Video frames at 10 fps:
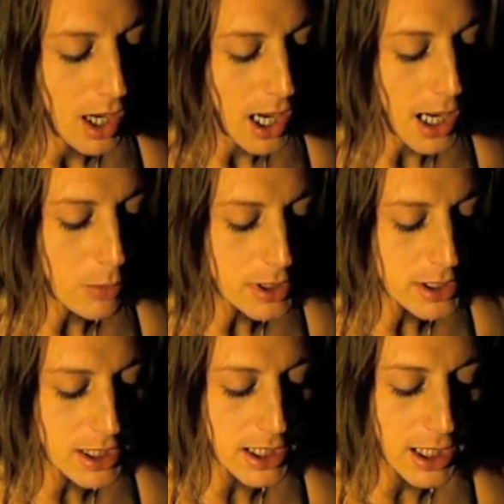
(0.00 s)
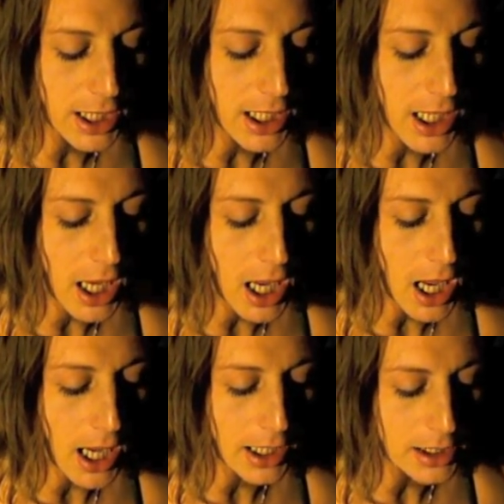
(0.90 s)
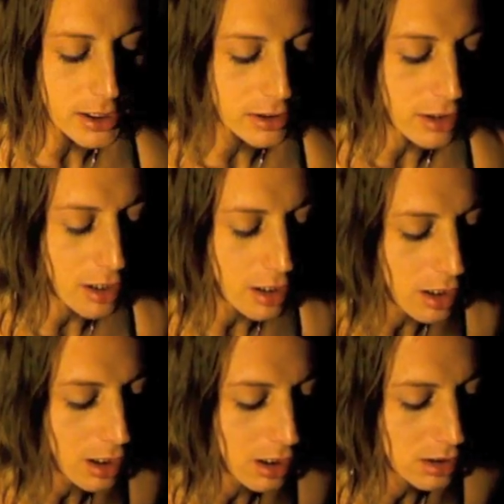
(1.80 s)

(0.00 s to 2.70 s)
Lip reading: I was thinking, I saw